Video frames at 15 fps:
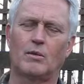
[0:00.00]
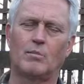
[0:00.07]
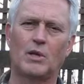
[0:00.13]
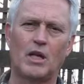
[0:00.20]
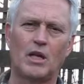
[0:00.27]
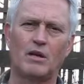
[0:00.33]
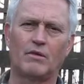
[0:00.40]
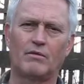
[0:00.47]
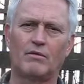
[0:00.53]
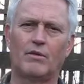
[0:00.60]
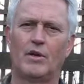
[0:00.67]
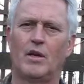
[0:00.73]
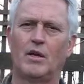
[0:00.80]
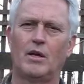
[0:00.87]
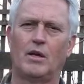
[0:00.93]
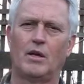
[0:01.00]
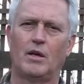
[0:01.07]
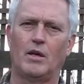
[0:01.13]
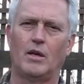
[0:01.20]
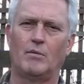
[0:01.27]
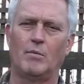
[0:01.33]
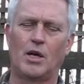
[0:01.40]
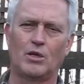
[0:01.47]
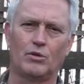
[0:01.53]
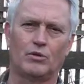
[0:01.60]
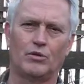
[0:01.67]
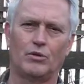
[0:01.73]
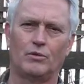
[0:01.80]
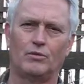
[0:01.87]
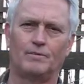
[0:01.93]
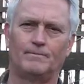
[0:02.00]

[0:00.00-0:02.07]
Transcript: the beginning of Module 2.